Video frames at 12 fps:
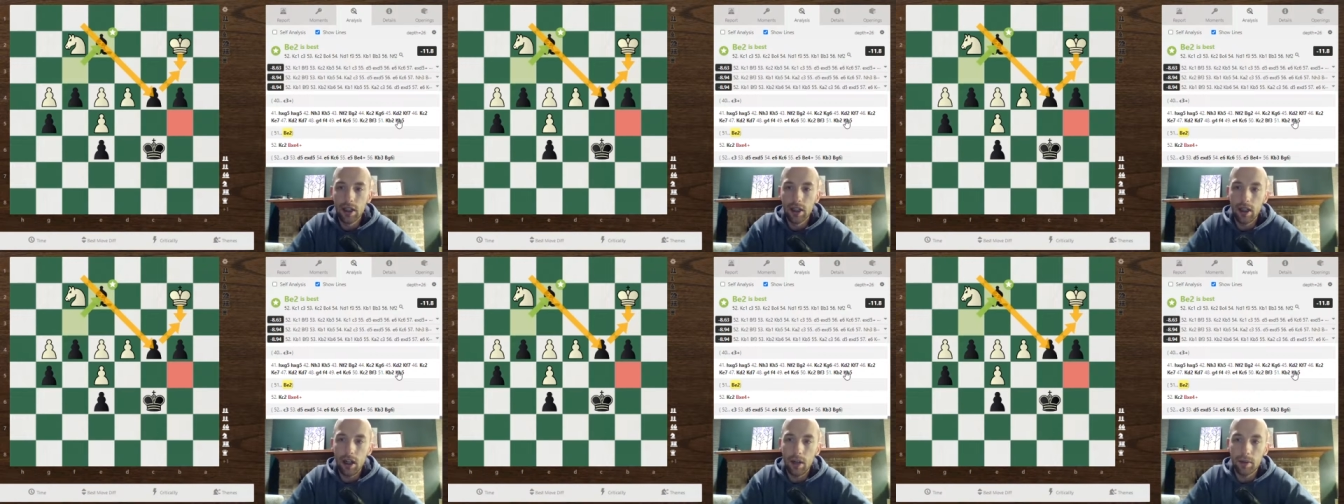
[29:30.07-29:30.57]

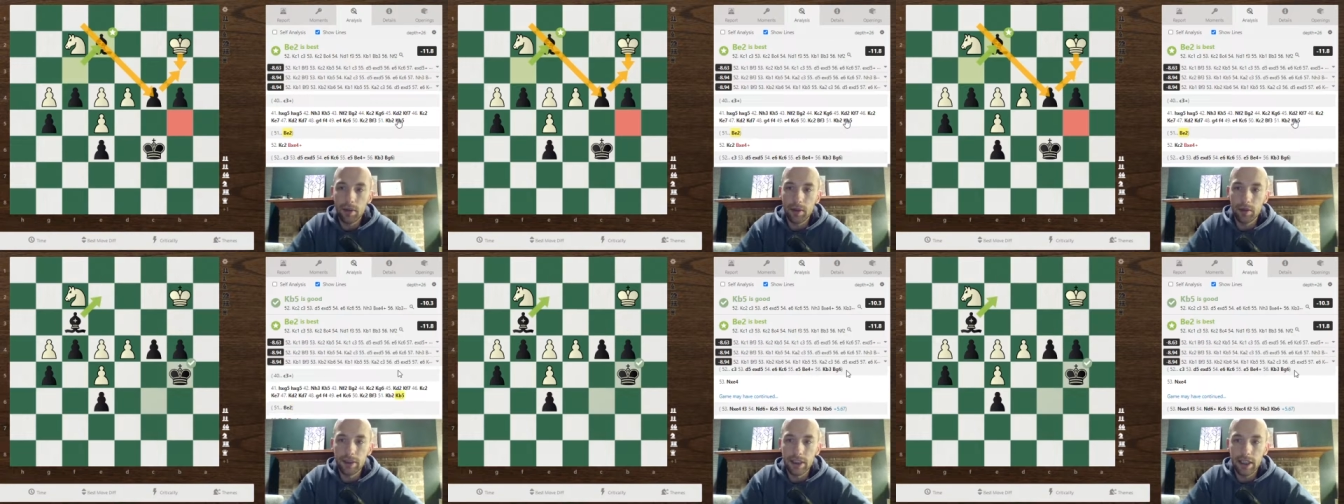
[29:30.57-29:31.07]
And we'll
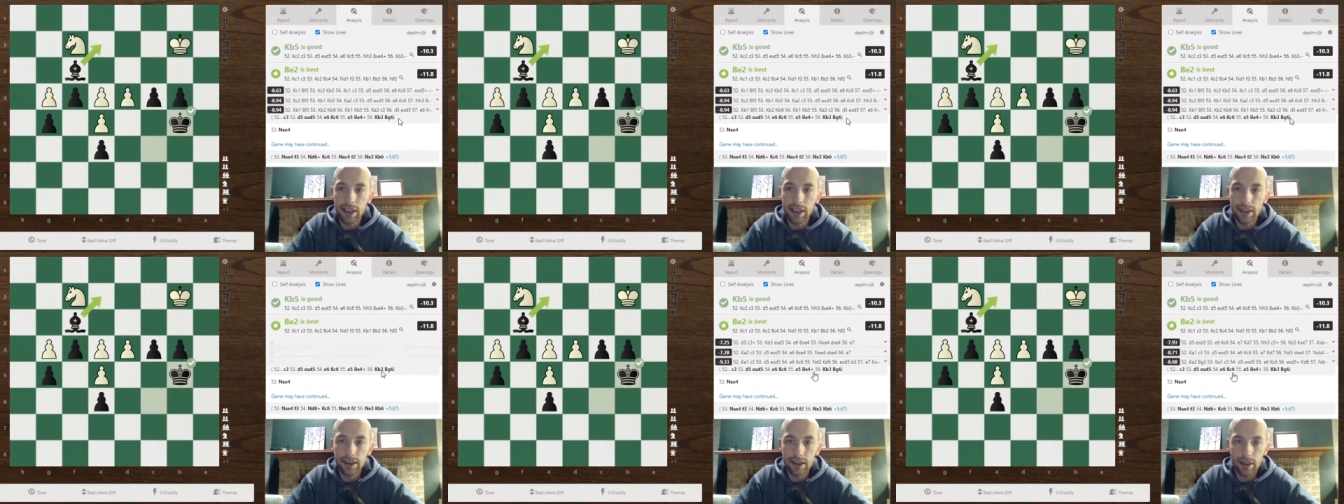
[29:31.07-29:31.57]
see that
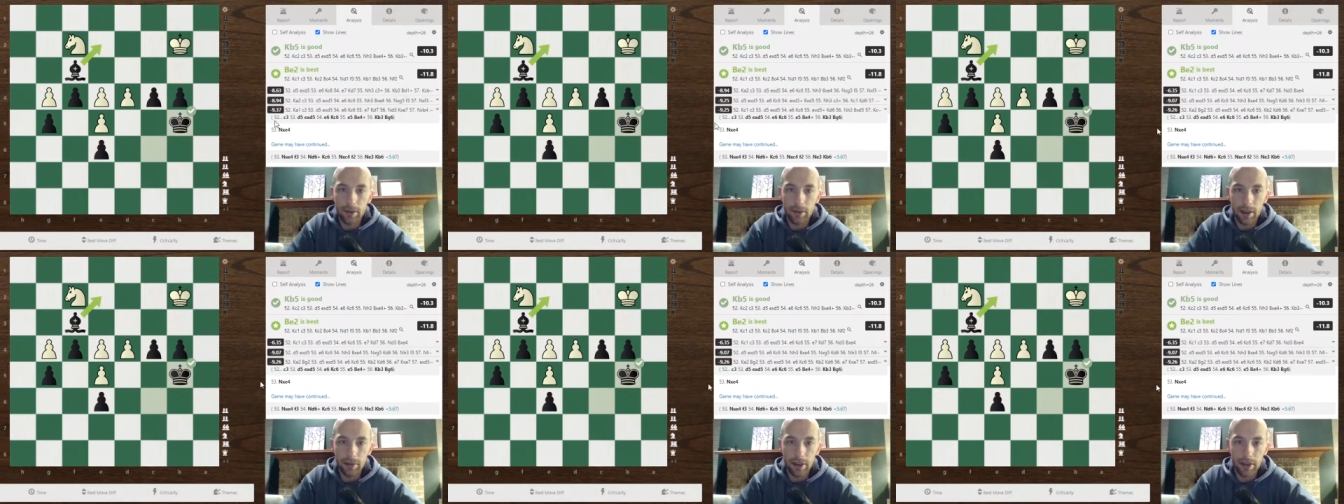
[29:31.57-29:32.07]
idea coming
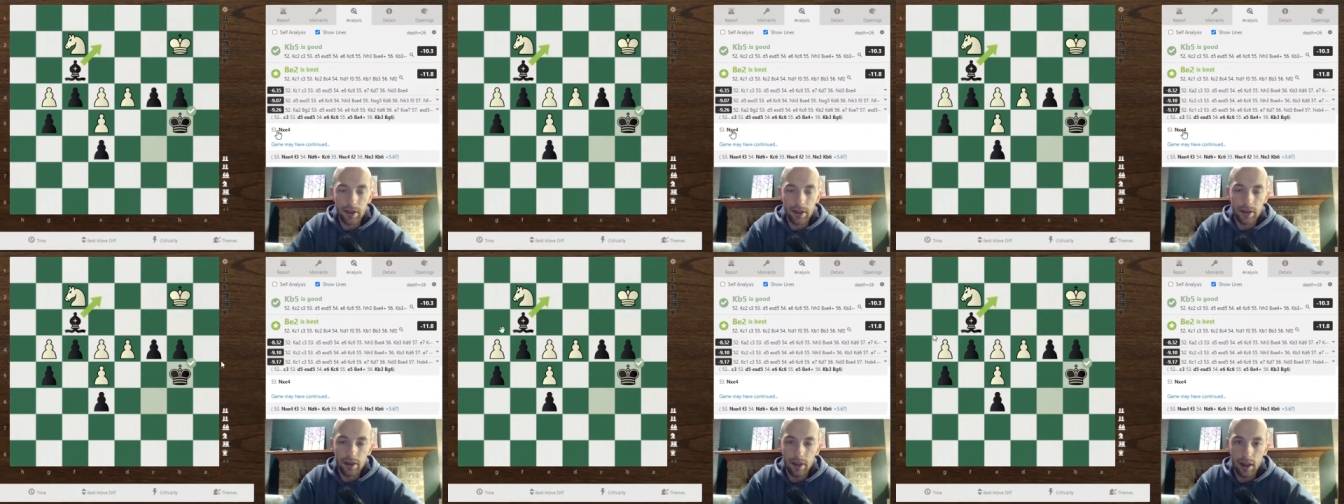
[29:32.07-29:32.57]
up here.
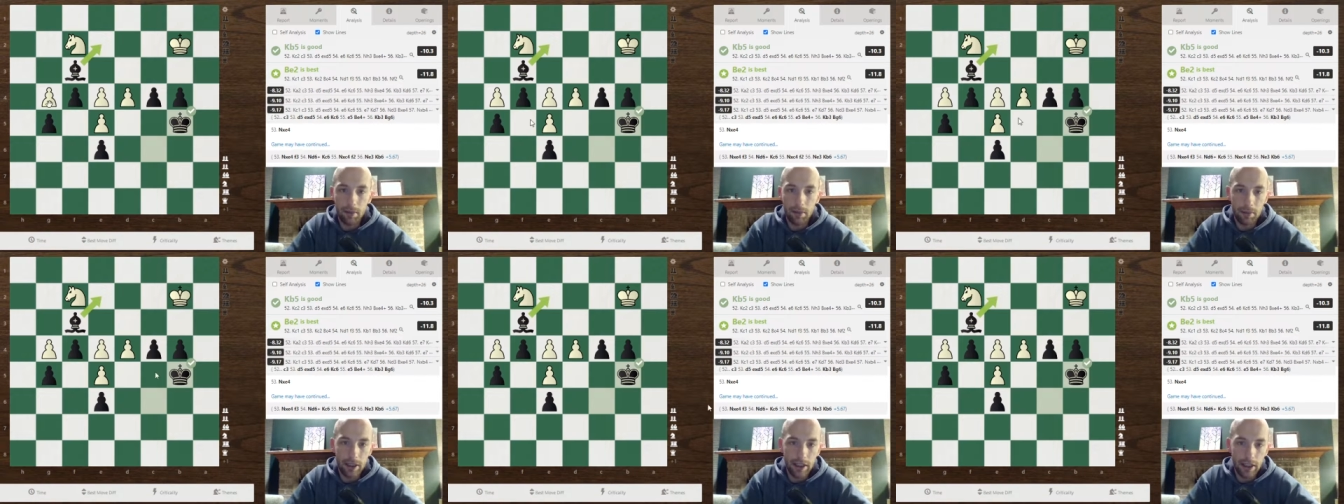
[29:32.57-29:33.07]

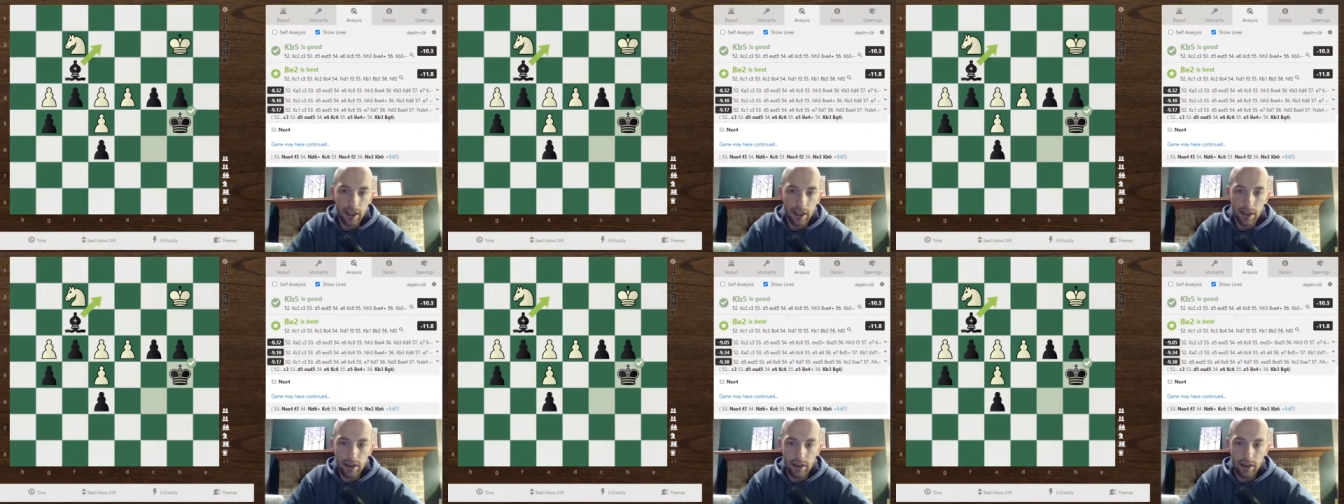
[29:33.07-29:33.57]
But again,
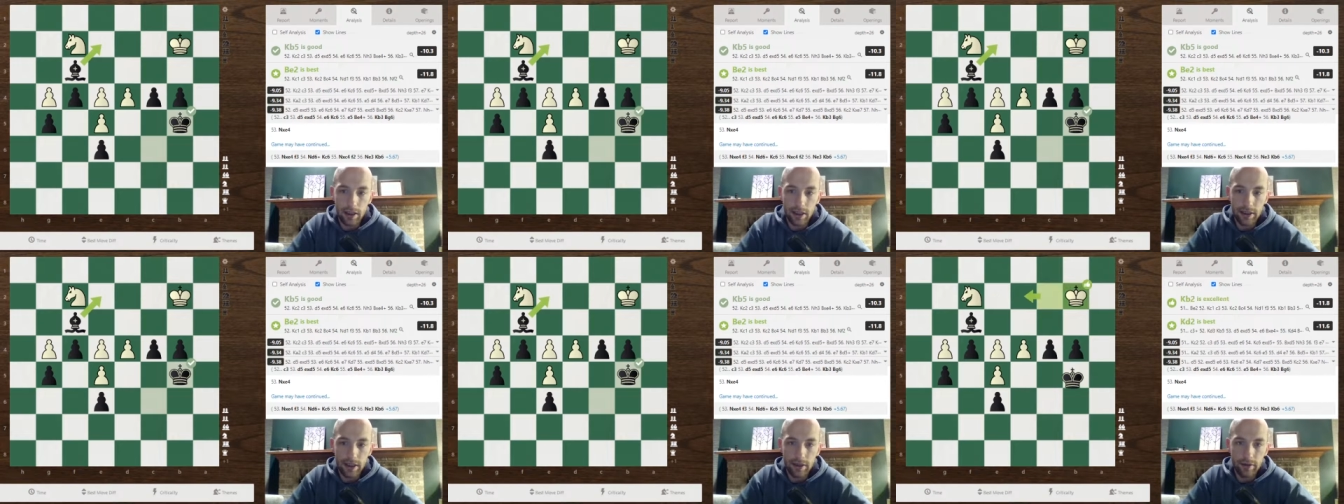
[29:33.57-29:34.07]

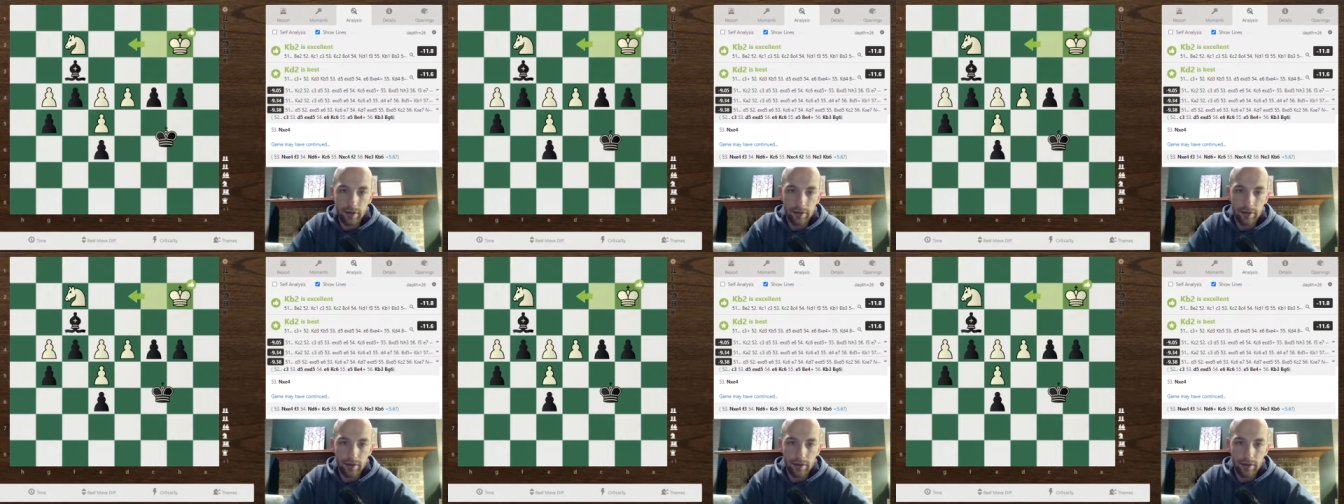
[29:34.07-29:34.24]
instead of